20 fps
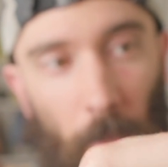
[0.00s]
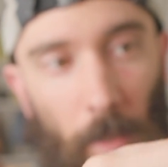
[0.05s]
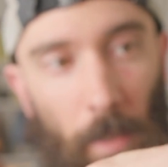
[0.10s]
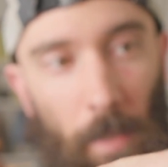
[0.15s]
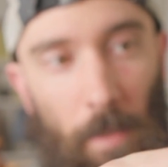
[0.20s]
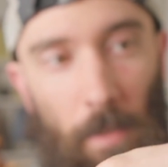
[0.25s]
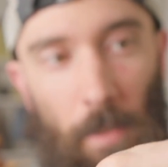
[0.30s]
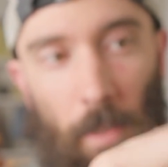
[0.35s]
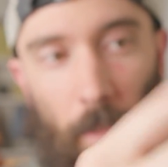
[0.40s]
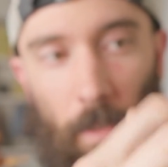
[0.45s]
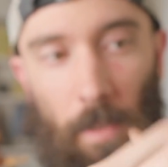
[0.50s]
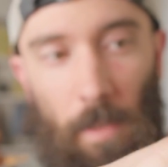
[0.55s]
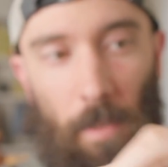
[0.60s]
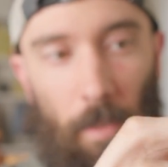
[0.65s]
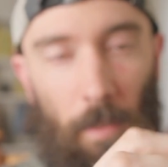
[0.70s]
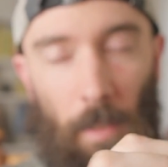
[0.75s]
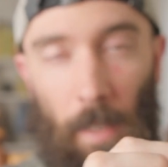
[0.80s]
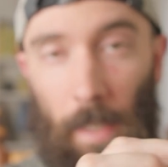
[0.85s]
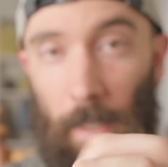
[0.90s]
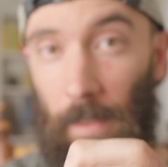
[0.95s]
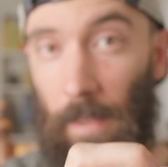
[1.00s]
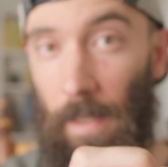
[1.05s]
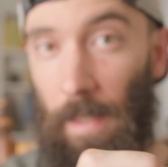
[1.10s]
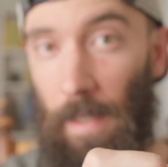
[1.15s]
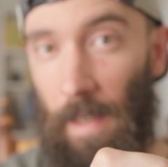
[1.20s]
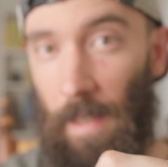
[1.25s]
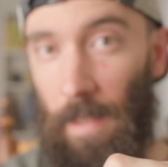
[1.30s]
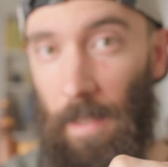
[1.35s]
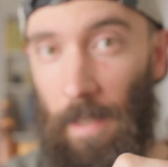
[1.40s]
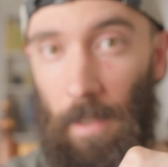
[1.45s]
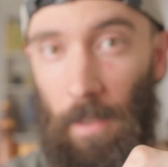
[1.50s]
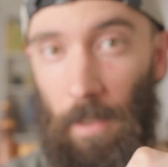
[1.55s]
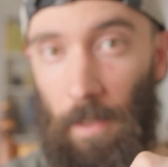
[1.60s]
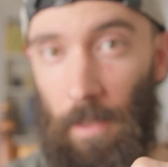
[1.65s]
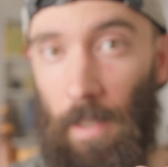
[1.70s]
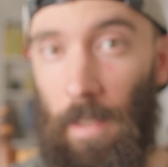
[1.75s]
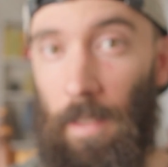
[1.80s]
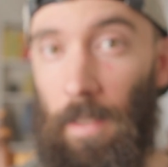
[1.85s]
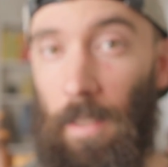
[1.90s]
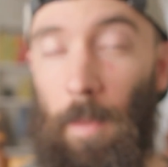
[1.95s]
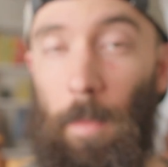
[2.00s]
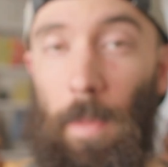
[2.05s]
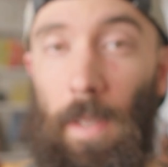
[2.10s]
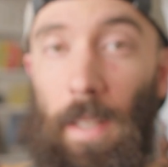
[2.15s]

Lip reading: it's just slightly easier to slip